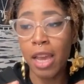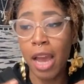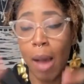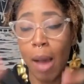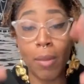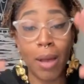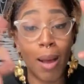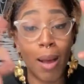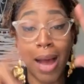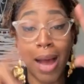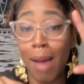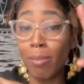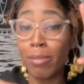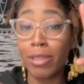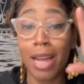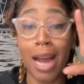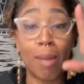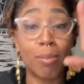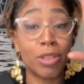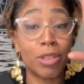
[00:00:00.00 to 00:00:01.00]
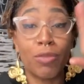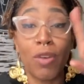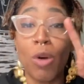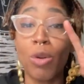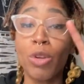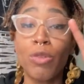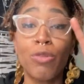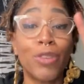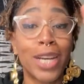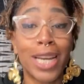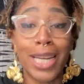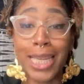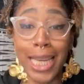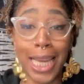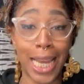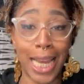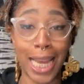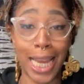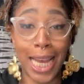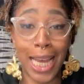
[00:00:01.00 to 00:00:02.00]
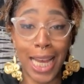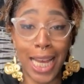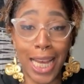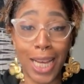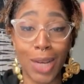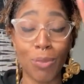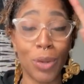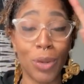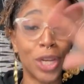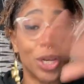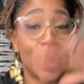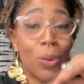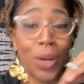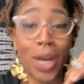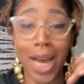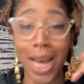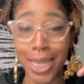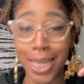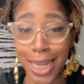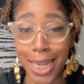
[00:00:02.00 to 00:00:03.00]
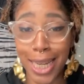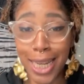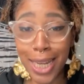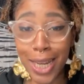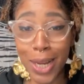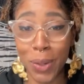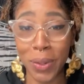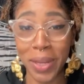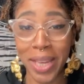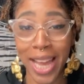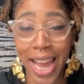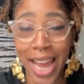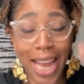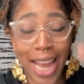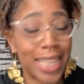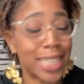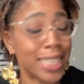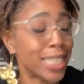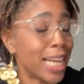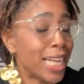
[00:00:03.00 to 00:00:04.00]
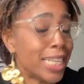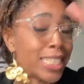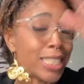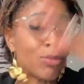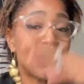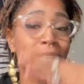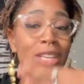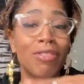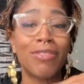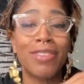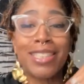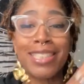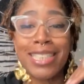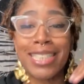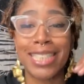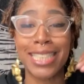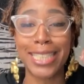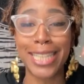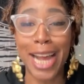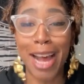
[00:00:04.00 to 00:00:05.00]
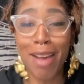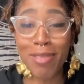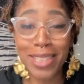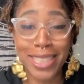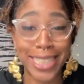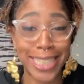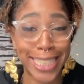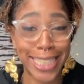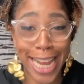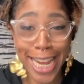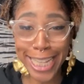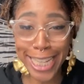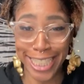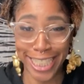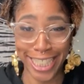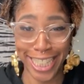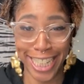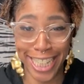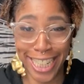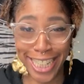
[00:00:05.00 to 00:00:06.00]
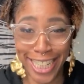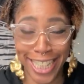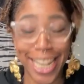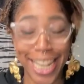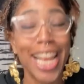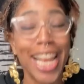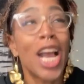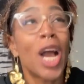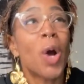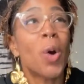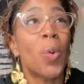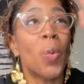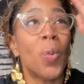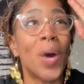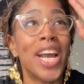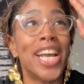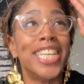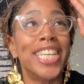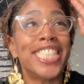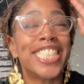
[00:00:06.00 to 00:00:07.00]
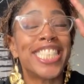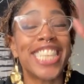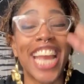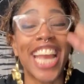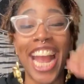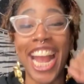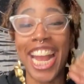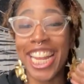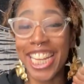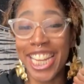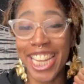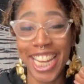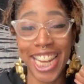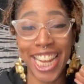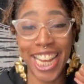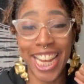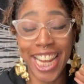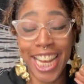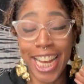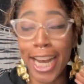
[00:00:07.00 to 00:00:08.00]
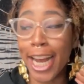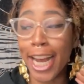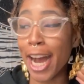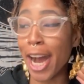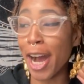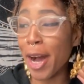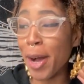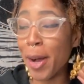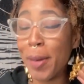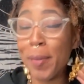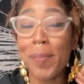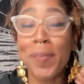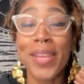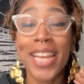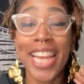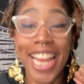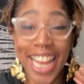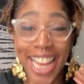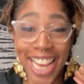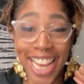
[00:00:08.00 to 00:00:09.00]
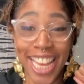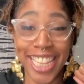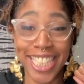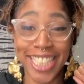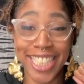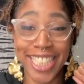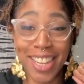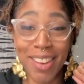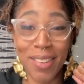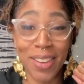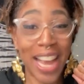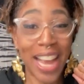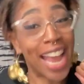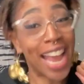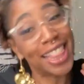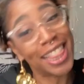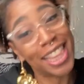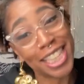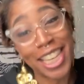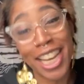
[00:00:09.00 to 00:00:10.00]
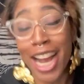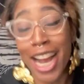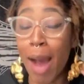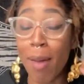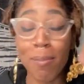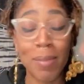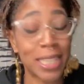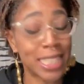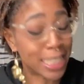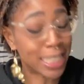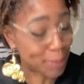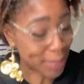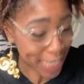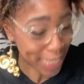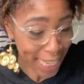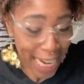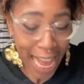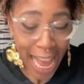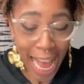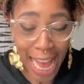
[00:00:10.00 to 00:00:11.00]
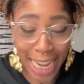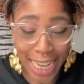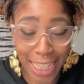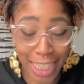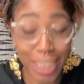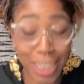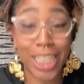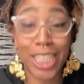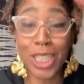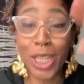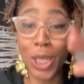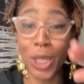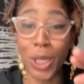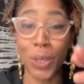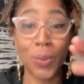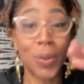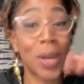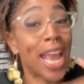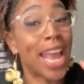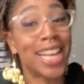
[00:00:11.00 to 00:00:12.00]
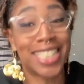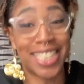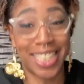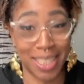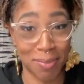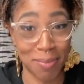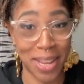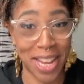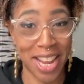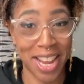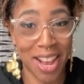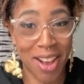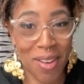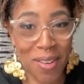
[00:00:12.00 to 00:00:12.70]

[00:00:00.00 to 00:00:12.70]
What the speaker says: I'm devoted for a year with no color. Okay, let's revisit this conversation once a year hits. Okay, yeah, I'm just being honest to you and to me.